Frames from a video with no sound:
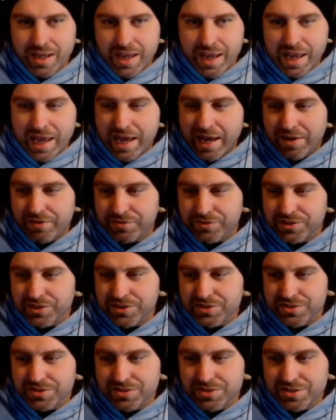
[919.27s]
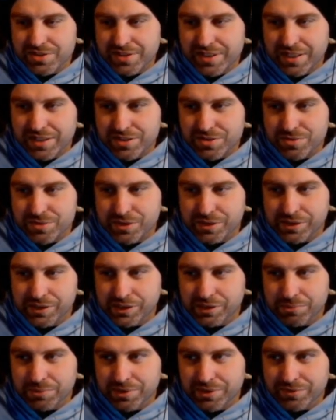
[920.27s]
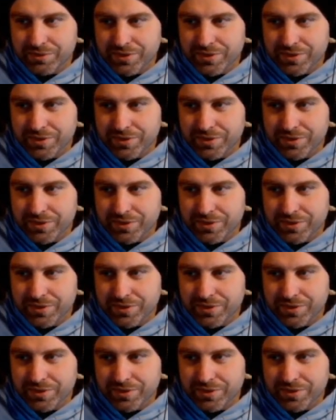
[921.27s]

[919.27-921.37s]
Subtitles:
half decent stats with a little bit of